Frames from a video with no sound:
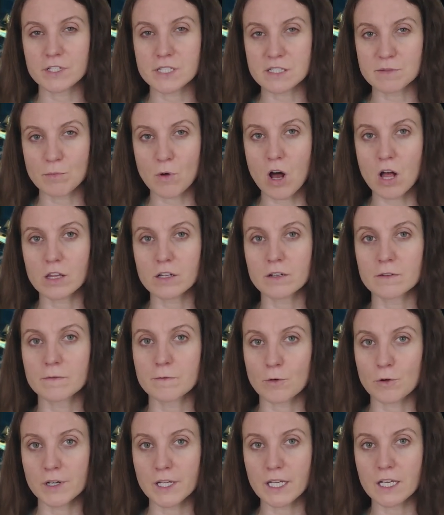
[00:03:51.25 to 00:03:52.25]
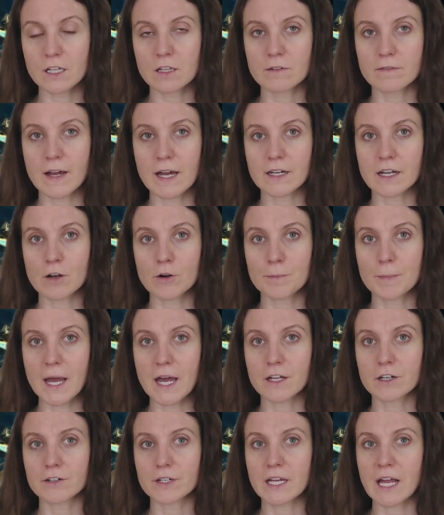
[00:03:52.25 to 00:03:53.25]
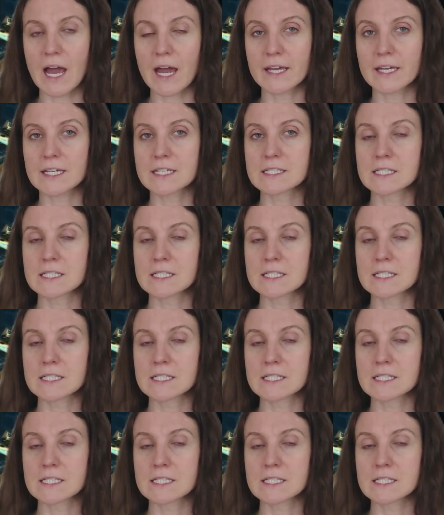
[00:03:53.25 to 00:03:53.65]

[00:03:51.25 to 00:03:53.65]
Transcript: For the smaller 40 kilowatt hour battery,